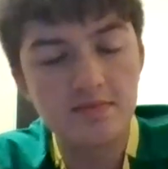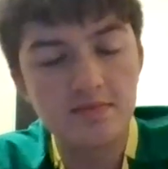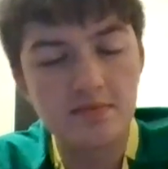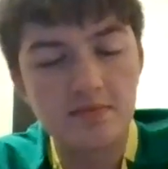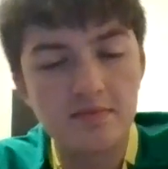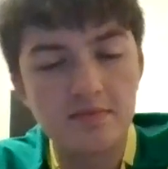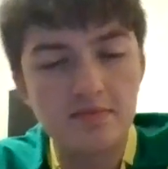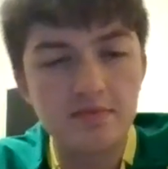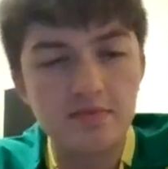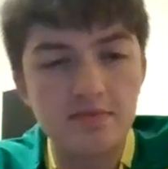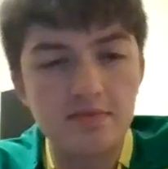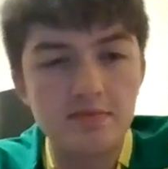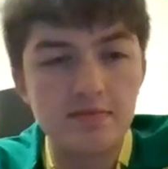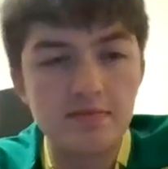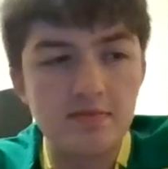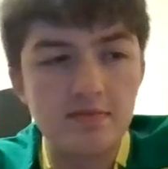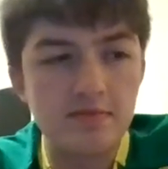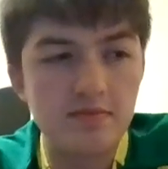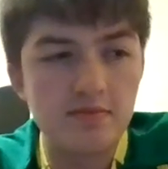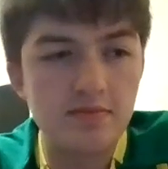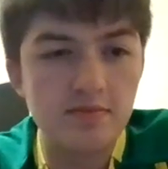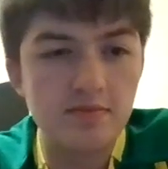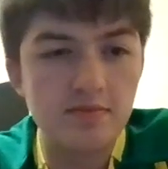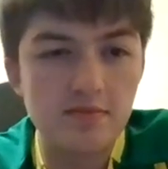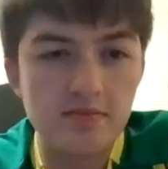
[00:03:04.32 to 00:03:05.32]

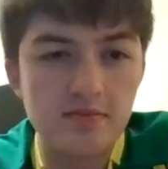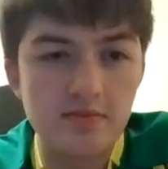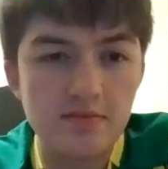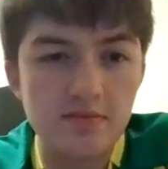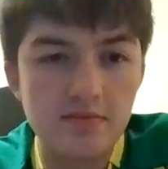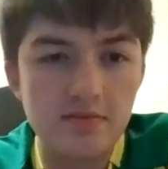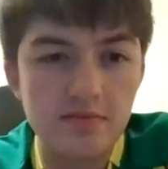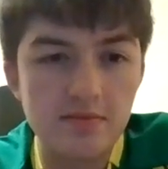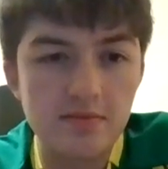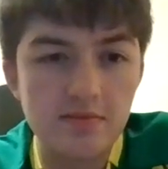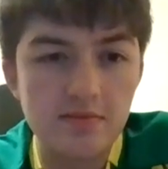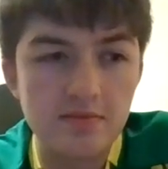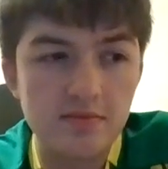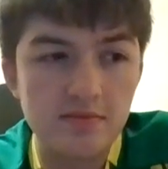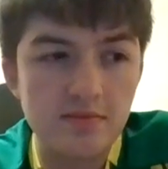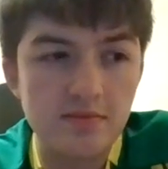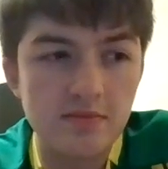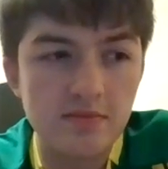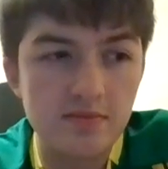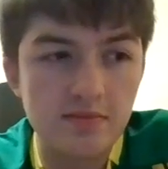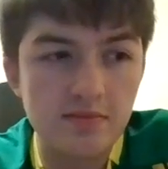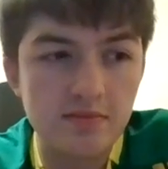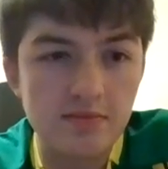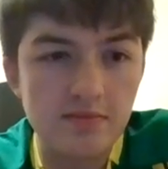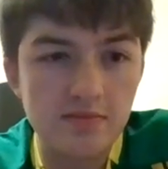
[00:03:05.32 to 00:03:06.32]

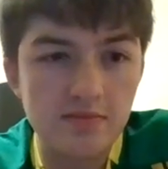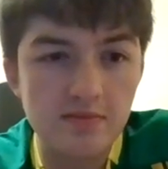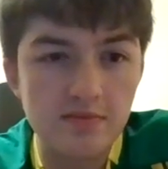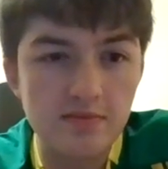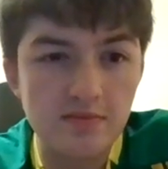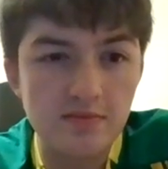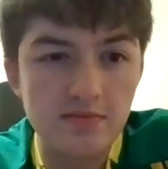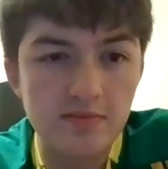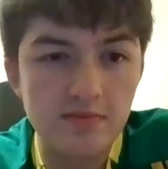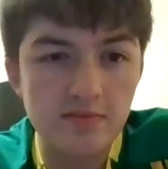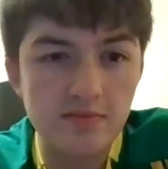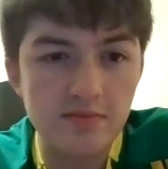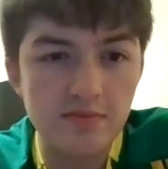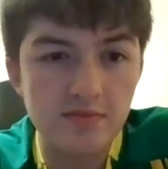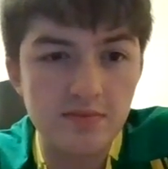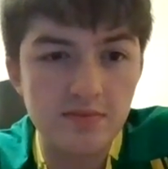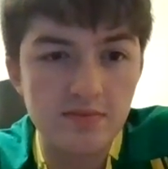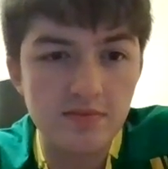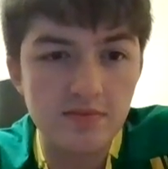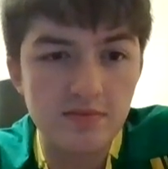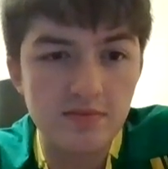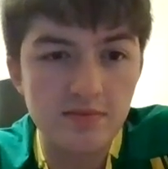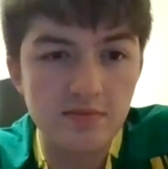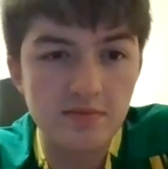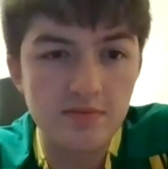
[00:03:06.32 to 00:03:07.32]

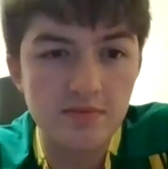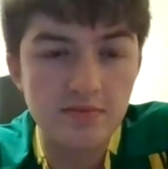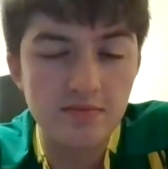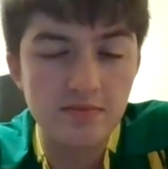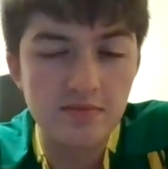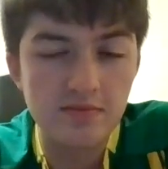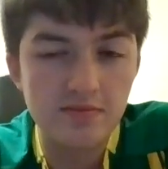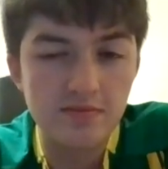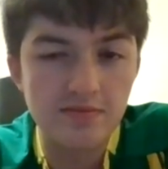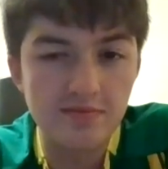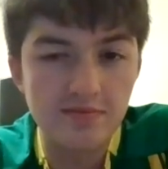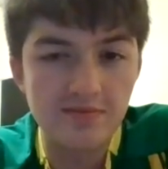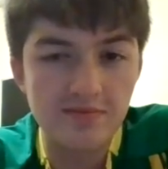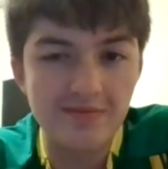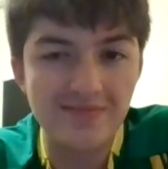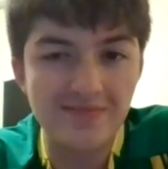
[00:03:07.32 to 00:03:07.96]
(not speaking)